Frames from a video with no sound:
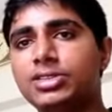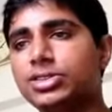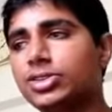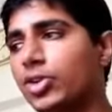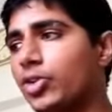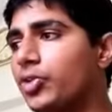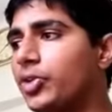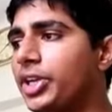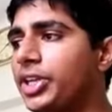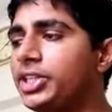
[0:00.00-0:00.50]

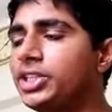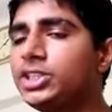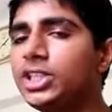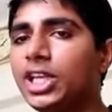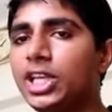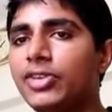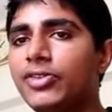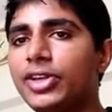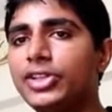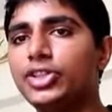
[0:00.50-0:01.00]
So
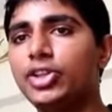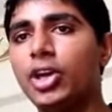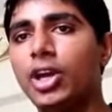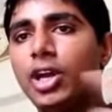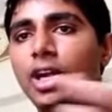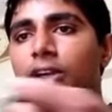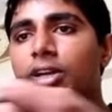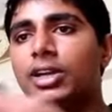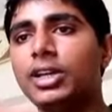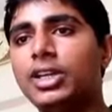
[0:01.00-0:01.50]
initially, when you
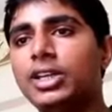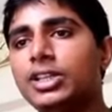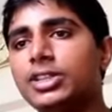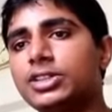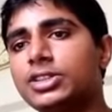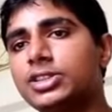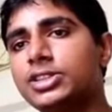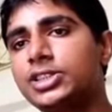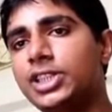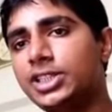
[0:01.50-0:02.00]
are
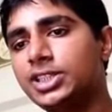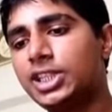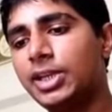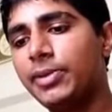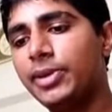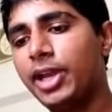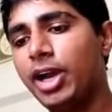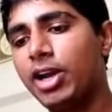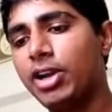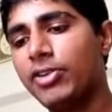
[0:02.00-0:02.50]
just
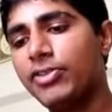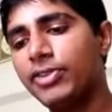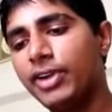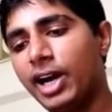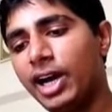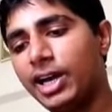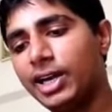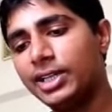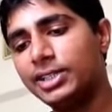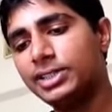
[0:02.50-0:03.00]
coming out of
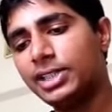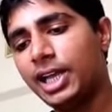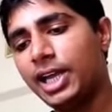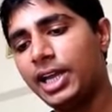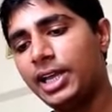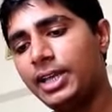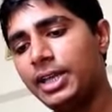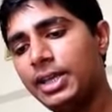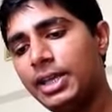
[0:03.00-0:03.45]
RSI,